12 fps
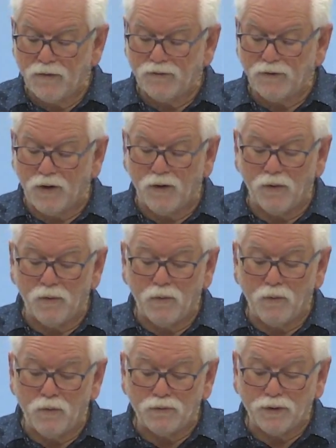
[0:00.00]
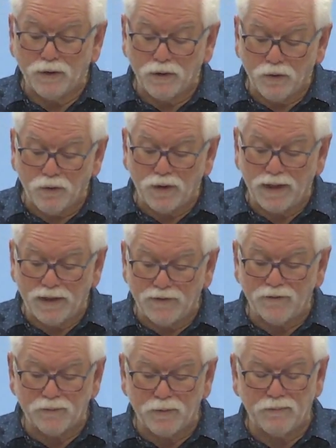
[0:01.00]
So the Lord
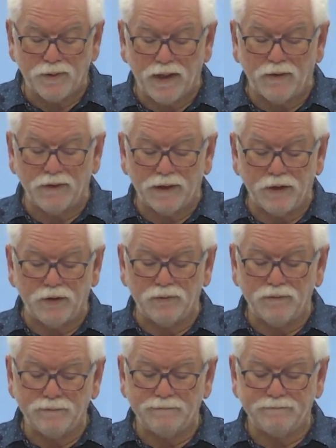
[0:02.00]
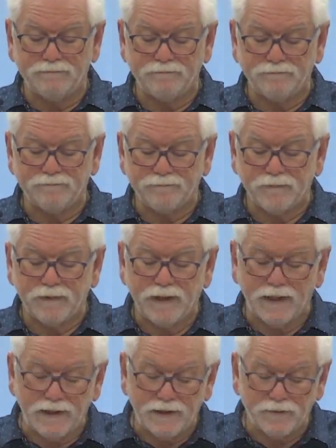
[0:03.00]
is preparing you.
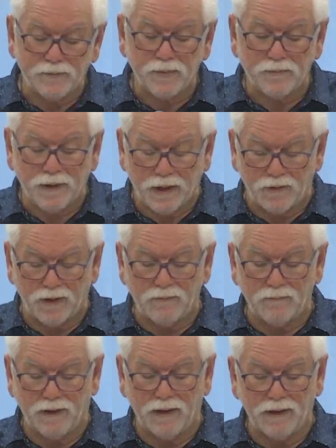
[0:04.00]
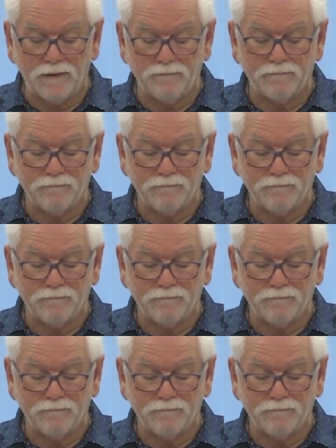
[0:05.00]
He is preparing me